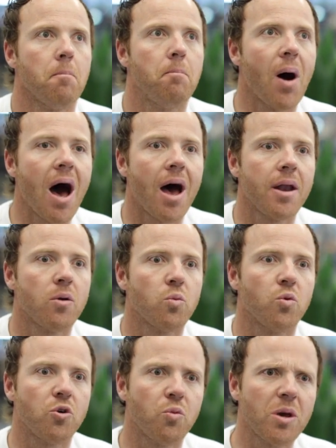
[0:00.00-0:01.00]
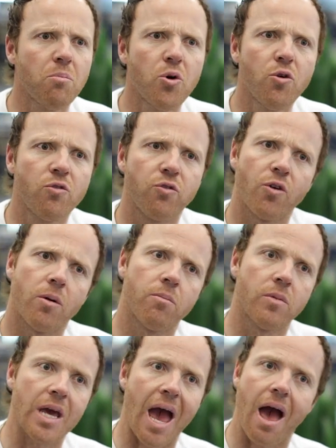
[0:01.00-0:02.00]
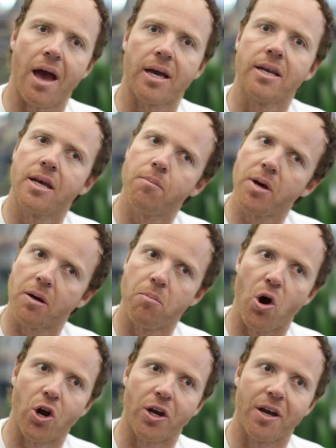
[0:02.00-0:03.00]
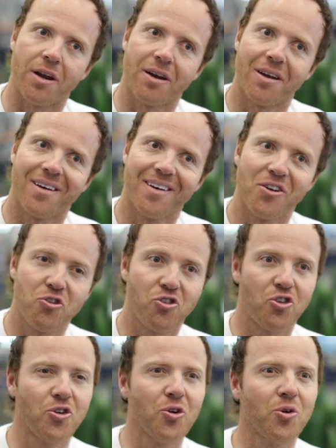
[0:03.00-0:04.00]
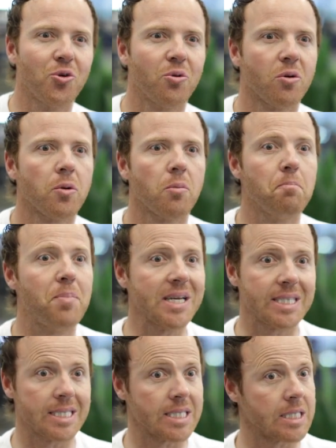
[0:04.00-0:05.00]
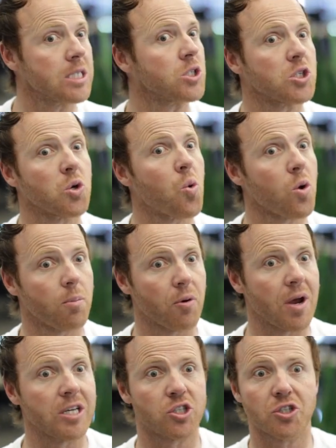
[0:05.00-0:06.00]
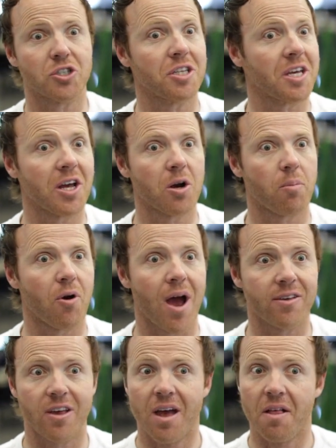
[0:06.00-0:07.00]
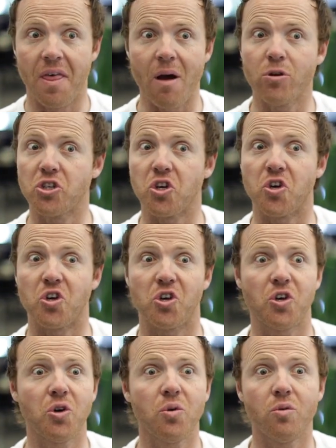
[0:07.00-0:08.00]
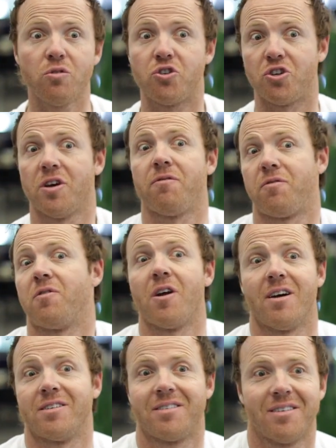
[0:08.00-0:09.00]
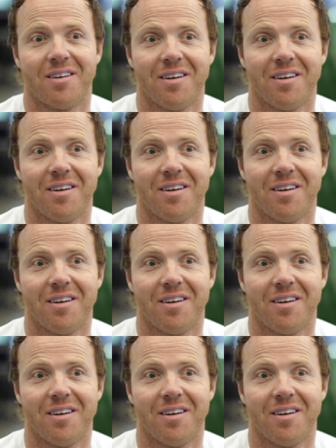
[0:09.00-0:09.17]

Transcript: But when we moved from the academic market to businesses and corporations in the enterprise, that was a huge shift for us.